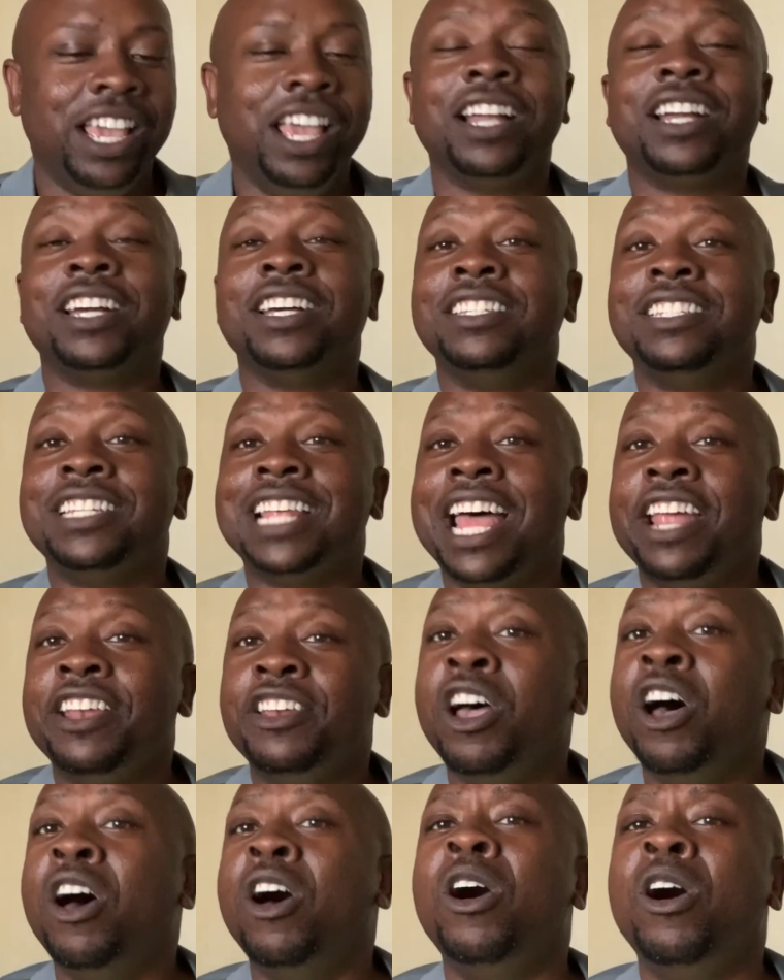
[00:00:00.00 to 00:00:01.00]
'cause I
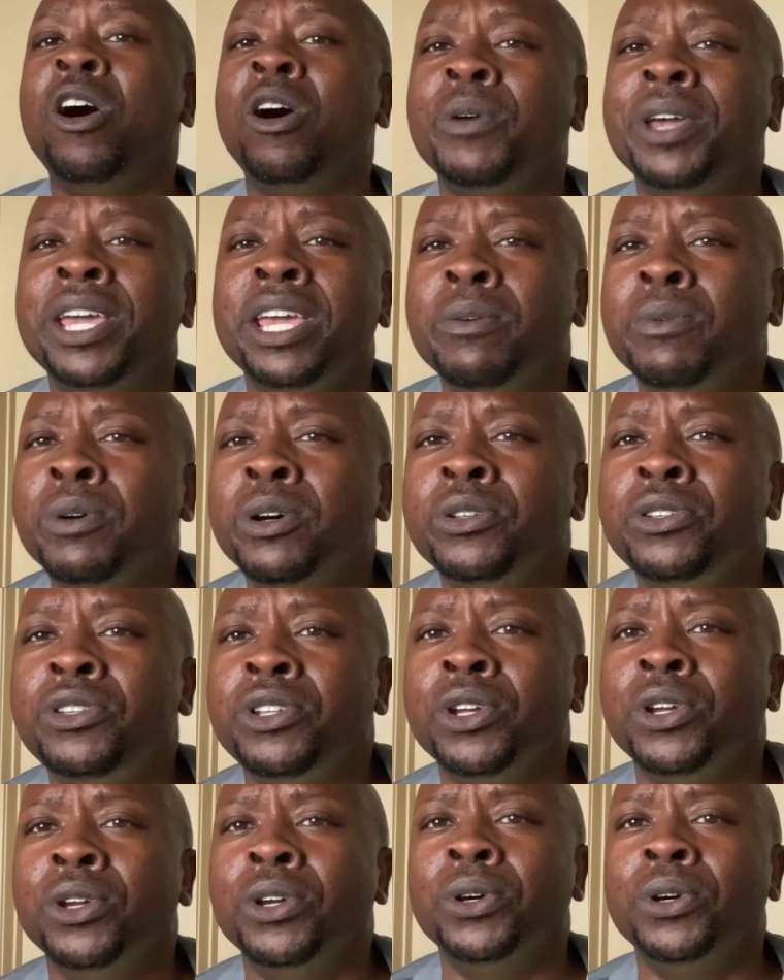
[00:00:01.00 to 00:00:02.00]
know He will do